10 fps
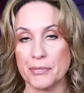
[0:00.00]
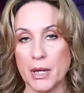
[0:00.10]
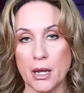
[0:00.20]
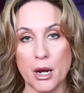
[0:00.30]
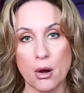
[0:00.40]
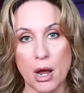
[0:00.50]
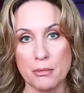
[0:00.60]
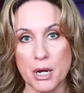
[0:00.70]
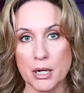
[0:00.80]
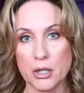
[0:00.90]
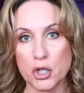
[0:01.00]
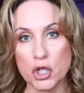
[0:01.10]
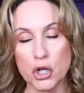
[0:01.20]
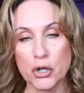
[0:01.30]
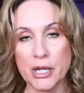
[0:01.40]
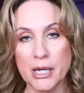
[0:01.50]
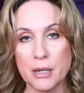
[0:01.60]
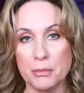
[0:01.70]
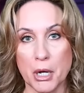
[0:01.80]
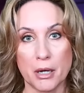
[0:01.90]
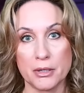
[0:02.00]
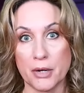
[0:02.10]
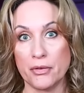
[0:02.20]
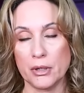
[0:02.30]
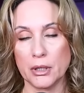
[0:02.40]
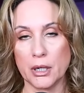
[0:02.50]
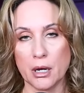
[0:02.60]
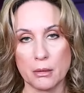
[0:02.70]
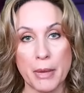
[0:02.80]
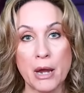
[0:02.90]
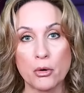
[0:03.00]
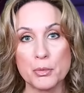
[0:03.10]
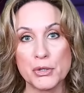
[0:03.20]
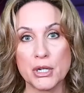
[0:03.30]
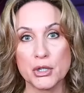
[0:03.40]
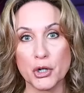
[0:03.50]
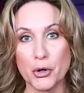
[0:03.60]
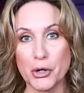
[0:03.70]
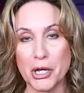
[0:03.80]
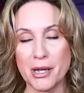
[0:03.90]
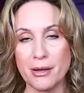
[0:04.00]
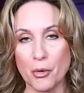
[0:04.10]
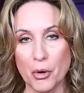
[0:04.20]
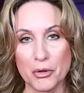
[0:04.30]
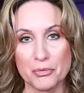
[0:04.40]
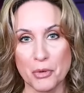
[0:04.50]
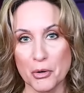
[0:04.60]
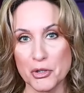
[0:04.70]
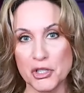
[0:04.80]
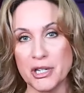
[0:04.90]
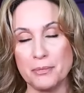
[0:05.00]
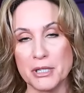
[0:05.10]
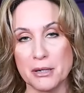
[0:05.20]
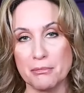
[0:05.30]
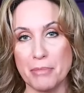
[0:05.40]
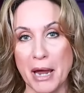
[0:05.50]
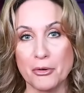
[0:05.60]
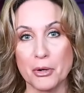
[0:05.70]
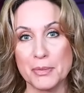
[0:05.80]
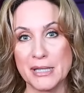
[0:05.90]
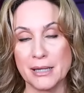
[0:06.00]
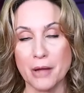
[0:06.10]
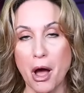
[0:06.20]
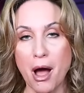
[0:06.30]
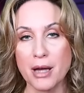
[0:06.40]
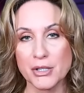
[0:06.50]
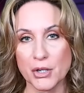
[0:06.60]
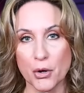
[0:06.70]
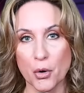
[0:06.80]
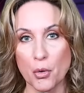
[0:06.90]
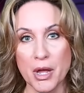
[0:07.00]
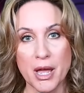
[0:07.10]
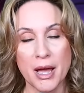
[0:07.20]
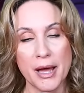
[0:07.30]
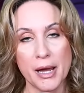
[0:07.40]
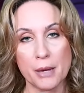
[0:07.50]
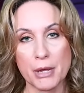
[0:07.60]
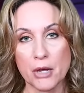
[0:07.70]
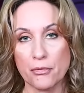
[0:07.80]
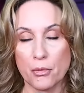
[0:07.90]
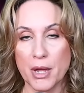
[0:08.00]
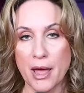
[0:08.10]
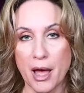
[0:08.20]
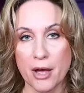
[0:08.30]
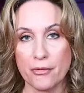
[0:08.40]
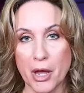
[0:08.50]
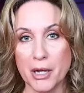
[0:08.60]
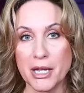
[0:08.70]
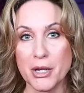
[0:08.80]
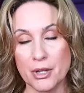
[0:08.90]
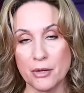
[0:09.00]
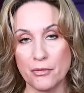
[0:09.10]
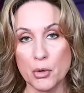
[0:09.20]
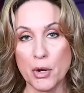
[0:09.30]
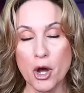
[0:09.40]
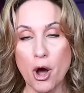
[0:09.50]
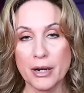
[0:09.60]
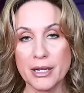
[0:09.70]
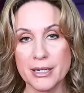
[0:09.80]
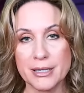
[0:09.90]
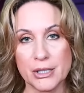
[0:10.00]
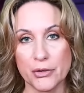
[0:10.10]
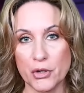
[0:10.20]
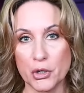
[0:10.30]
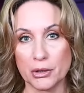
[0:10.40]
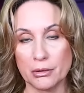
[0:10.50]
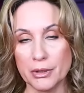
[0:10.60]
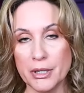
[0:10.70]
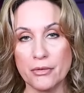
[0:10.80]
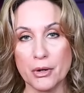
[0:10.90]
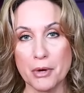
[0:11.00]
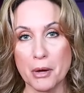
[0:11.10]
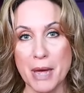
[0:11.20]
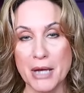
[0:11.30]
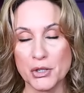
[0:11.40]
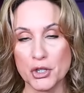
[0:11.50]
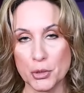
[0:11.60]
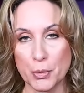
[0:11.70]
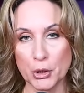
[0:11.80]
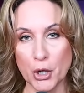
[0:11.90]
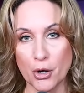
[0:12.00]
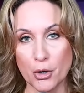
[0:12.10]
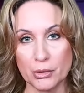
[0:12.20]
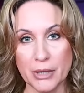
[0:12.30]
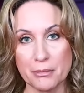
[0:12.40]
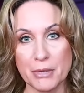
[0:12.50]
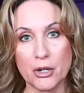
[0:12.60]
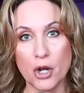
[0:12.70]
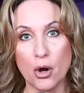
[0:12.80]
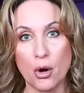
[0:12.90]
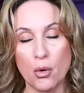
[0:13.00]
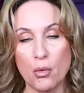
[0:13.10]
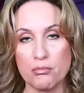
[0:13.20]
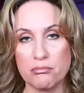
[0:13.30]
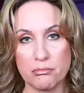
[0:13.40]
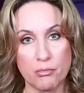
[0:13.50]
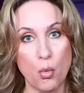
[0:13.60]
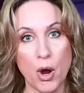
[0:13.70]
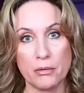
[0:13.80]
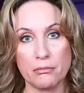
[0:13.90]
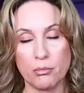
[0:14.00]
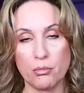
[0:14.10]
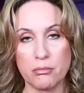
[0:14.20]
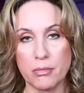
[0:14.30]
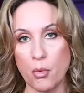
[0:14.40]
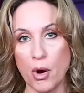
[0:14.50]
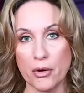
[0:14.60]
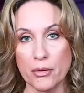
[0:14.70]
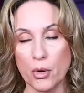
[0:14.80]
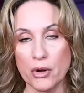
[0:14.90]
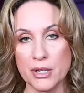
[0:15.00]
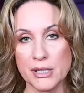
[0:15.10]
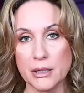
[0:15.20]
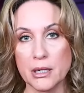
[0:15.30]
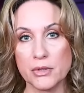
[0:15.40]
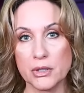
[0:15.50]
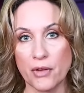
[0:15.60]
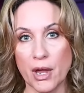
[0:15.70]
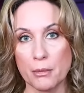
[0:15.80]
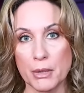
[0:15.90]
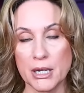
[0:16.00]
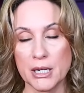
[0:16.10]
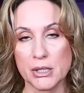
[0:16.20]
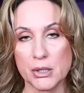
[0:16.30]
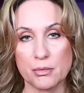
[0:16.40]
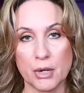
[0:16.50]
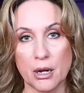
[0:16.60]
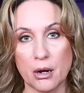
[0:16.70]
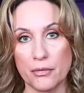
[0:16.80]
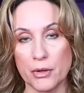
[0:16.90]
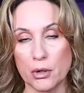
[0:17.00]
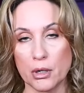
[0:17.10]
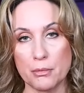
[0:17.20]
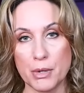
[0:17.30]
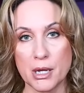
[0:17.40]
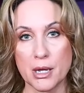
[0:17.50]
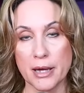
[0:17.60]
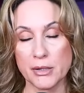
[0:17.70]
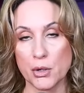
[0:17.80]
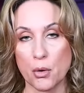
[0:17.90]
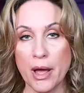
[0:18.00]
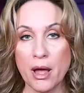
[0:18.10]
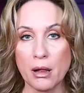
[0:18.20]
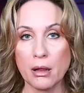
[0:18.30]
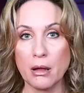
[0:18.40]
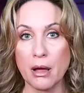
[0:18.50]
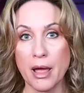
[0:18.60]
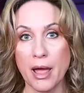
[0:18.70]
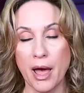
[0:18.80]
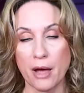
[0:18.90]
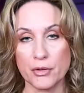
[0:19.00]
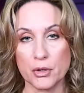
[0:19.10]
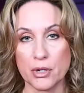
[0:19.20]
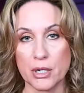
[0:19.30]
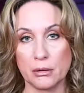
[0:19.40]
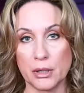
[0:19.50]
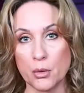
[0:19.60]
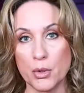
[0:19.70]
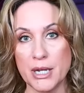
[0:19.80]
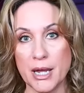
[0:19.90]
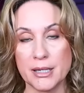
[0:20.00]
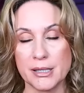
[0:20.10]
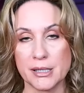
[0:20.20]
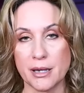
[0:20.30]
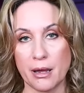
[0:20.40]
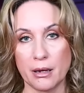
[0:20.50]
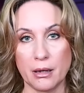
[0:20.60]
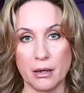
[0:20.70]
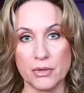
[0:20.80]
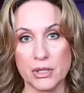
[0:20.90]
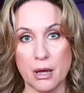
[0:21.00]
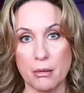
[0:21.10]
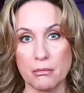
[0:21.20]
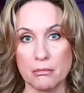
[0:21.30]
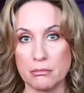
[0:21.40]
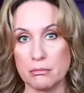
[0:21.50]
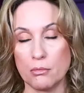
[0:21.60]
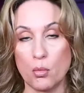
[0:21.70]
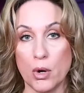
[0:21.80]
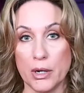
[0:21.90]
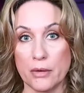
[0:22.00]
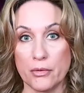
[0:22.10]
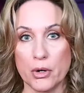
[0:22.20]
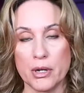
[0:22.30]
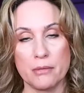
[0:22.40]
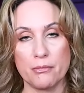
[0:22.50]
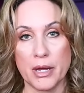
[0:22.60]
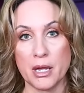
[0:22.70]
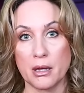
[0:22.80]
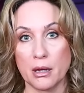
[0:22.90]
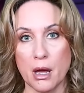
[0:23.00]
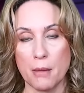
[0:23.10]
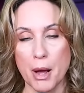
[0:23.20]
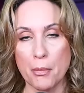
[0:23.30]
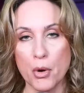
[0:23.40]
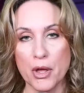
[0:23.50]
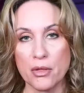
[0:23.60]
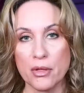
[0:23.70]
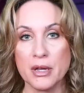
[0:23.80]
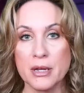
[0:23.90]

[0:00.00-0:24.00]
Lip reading: You know, I'm not an attorney, definitely not a bankruptcy attorney or steeped in bankruptcy law. So if we have any in the viewing audience, if you could leave a message below, let me know where this leaves the families, you know, if they're going to be SOL after he liquidates and gives them whatever he can come up with.